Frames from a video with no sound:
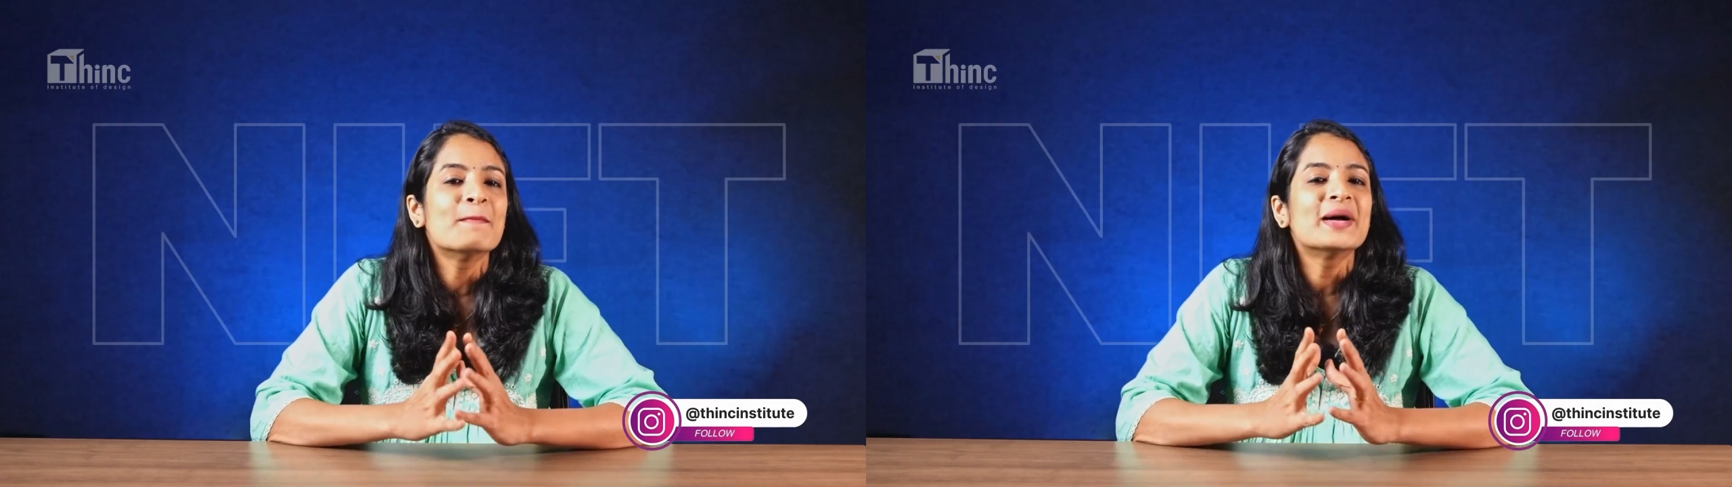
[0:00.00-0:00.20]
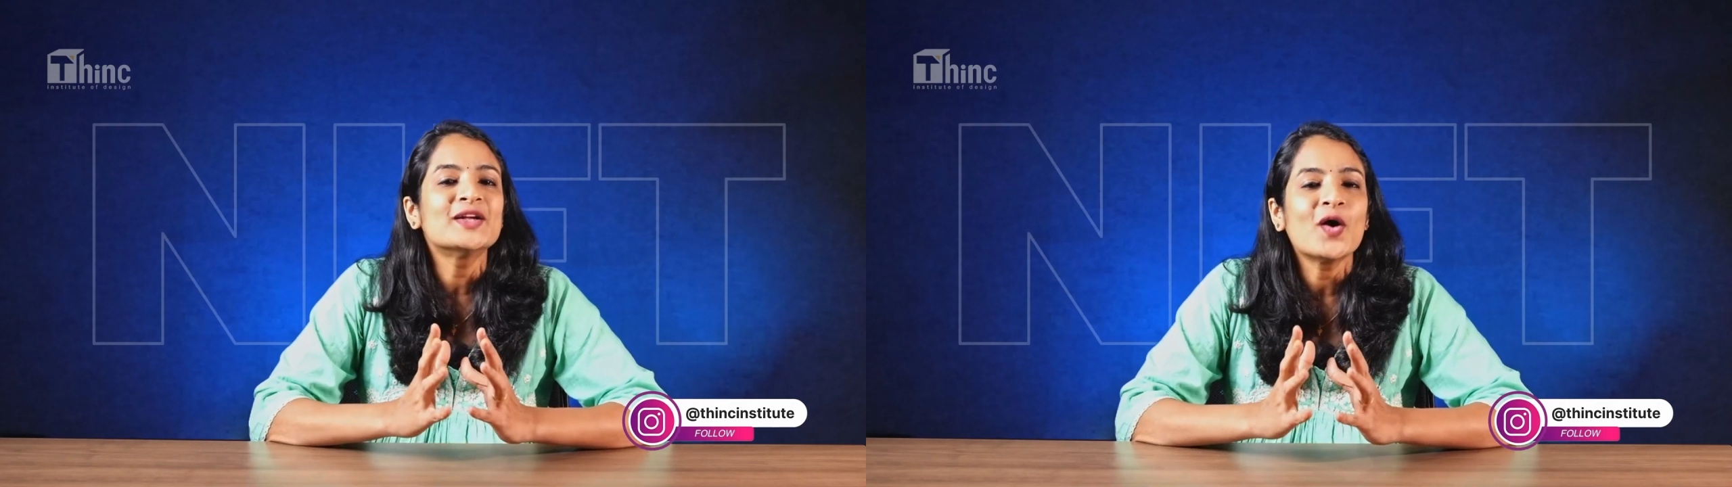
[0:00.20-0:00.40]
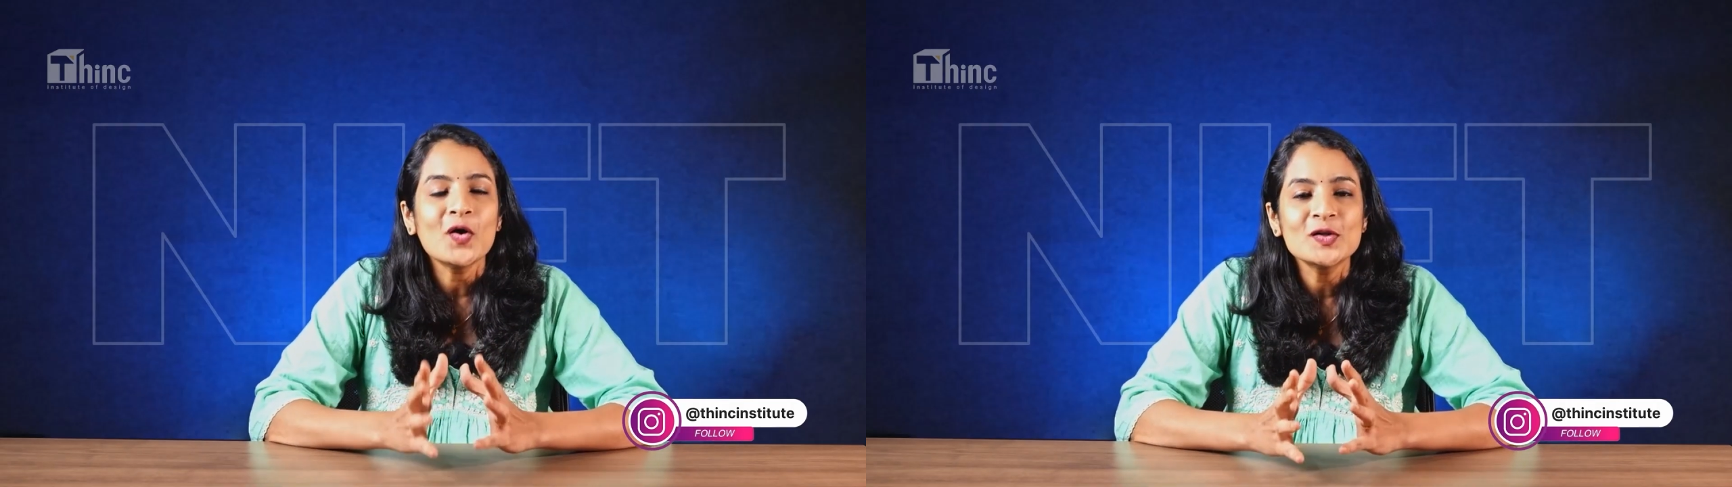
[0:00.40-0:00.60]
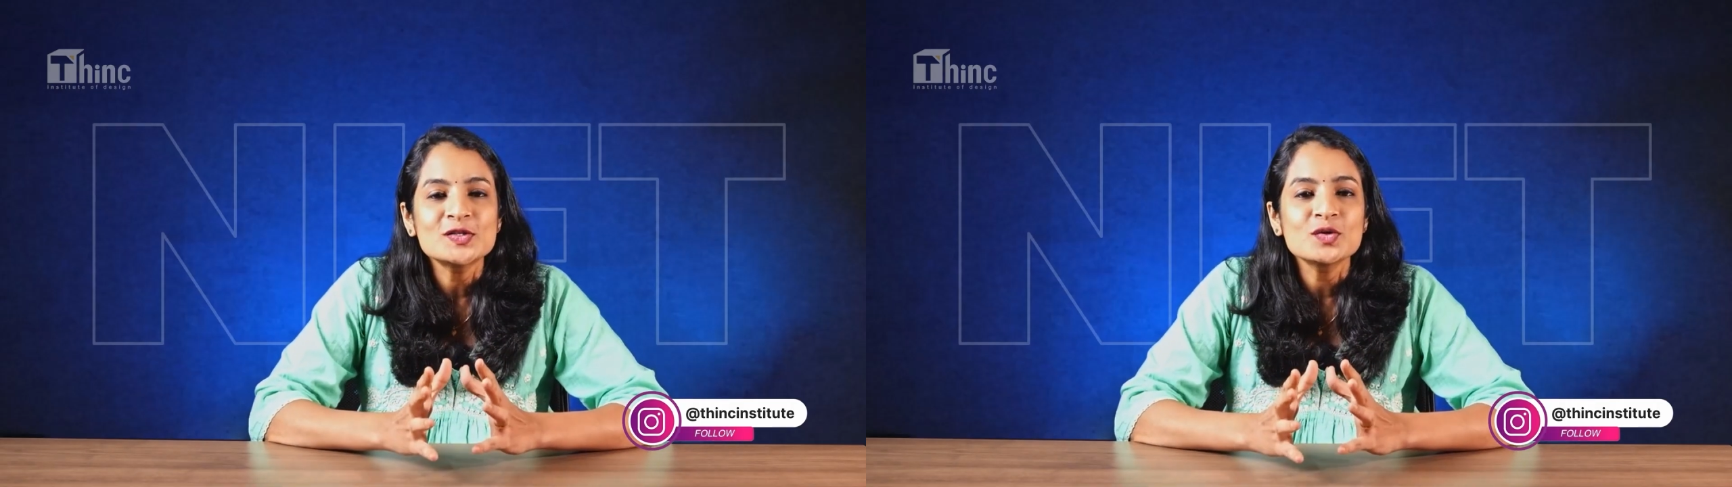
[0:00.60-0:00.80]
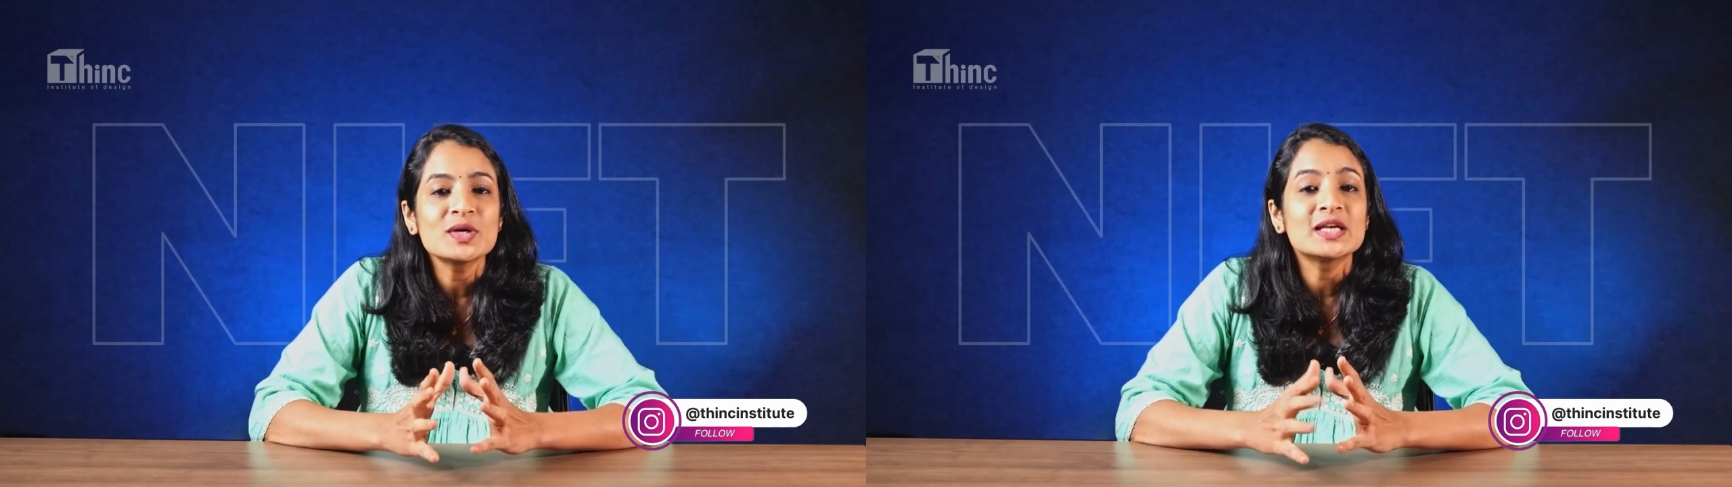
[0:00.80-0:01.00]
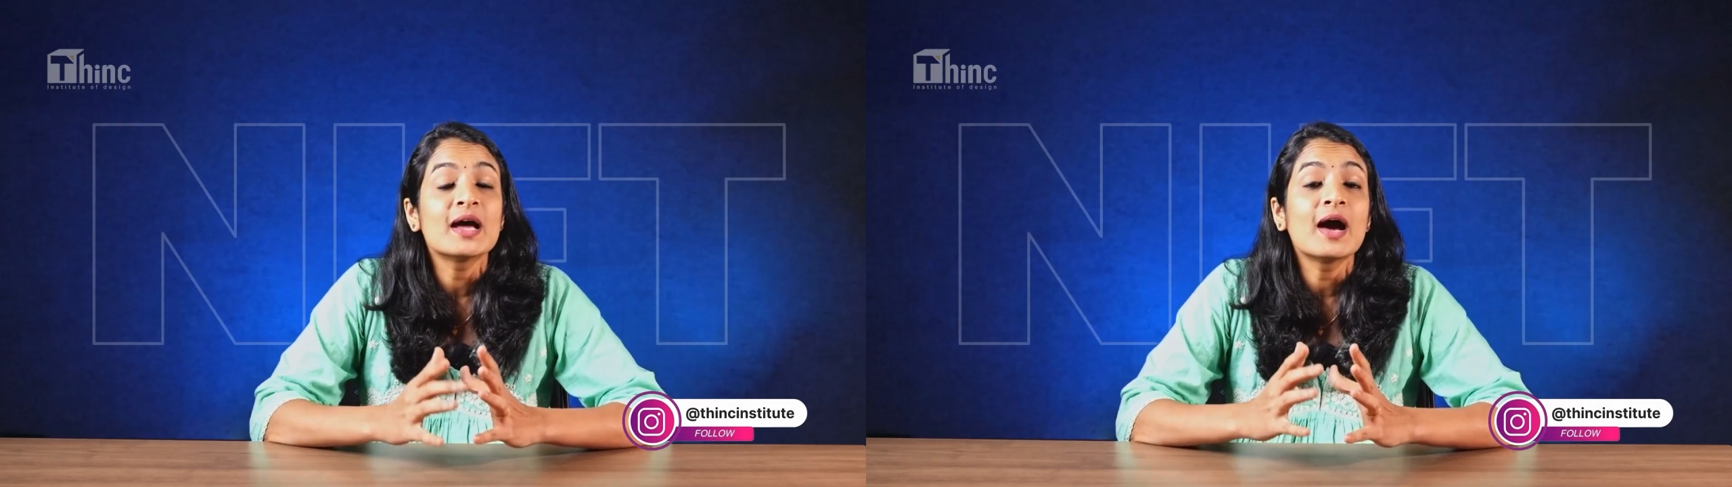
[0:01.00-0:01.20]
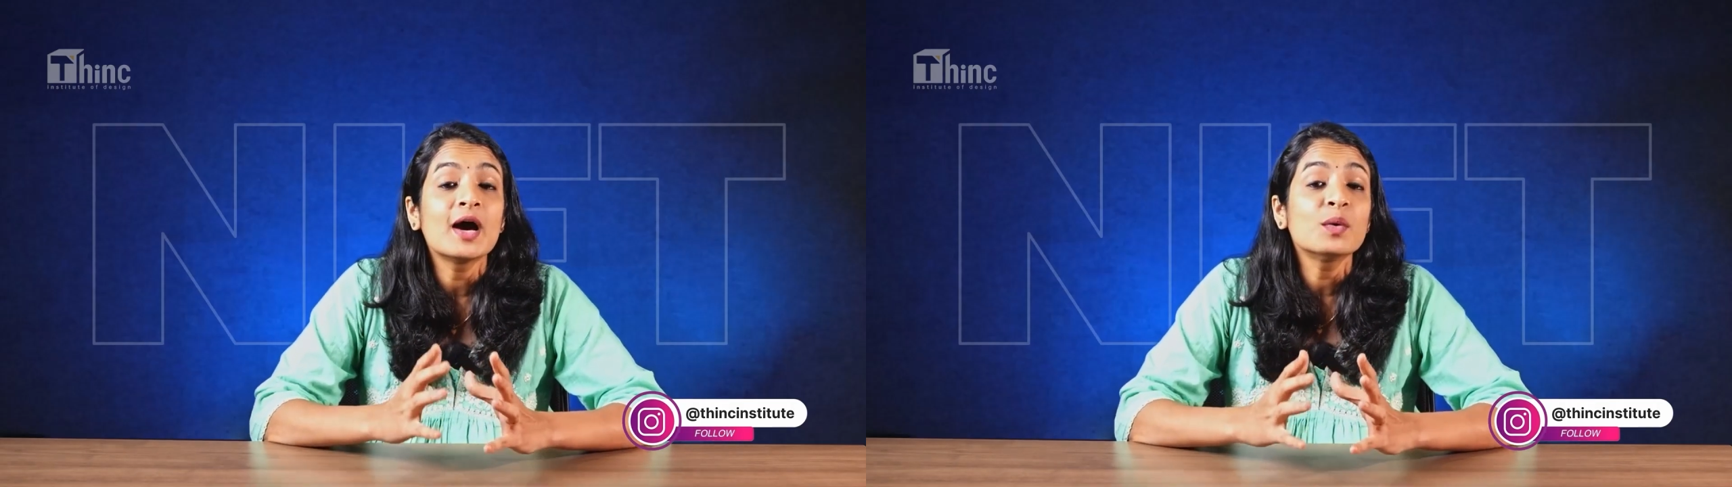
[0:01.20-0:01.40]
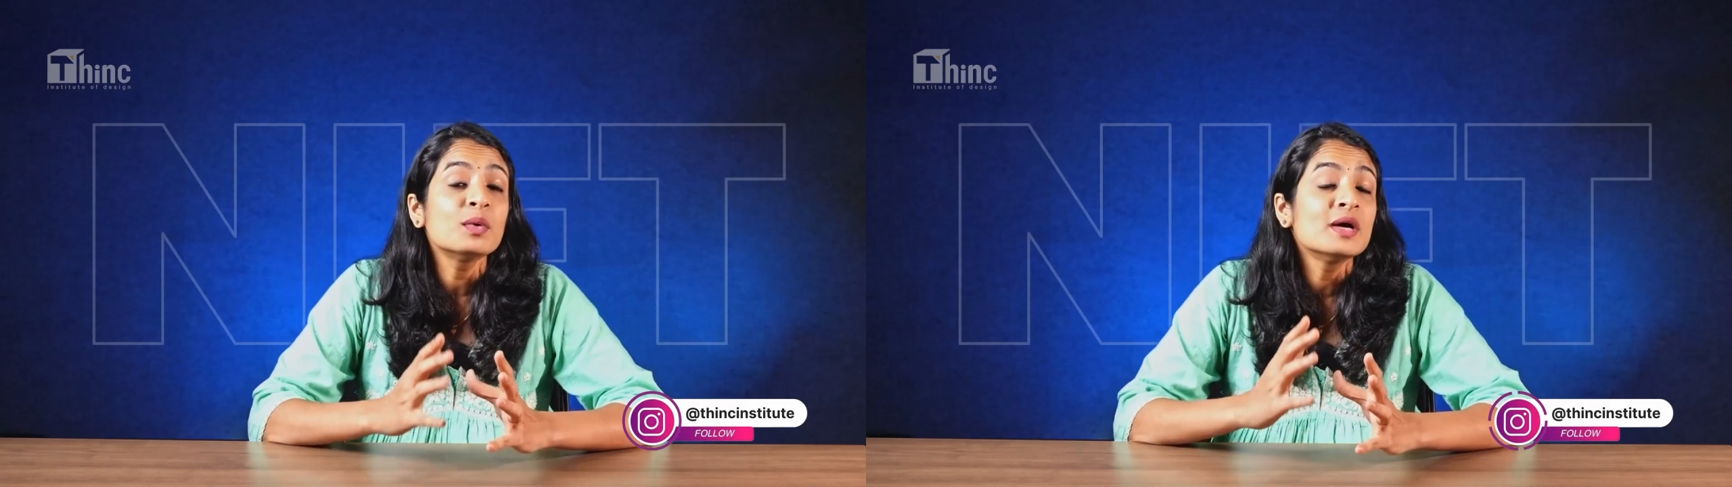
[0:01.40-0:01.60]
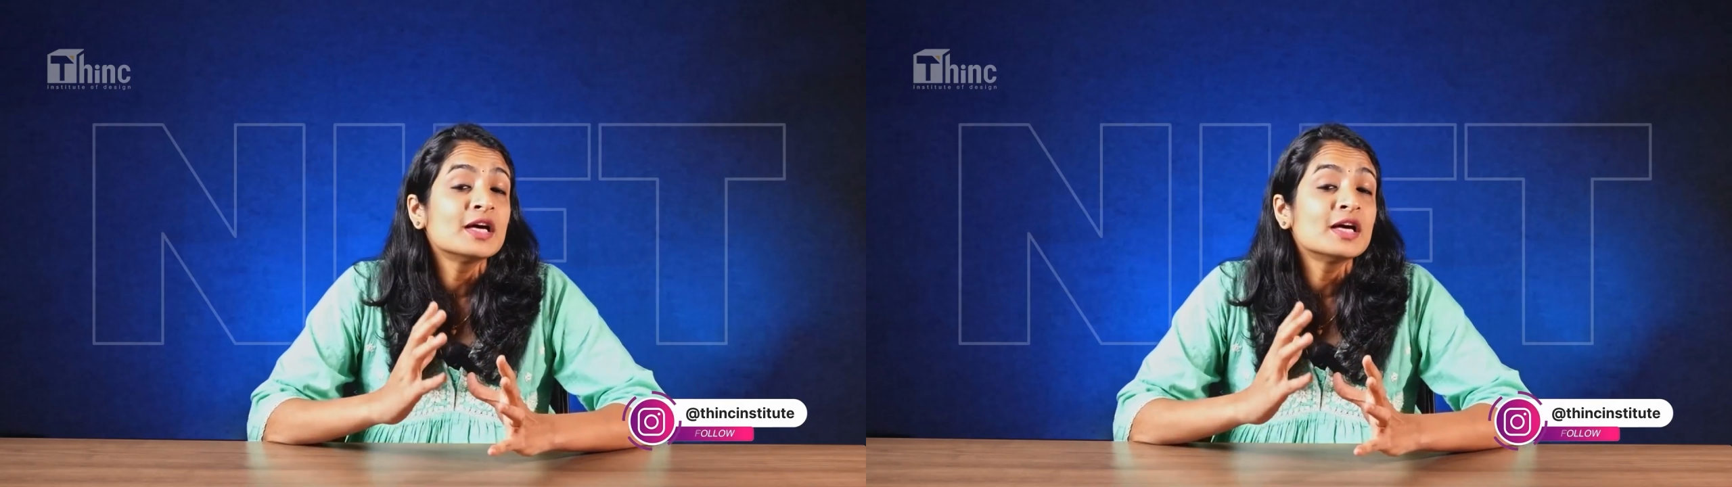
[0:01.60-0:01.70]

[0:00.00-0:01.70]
but also in how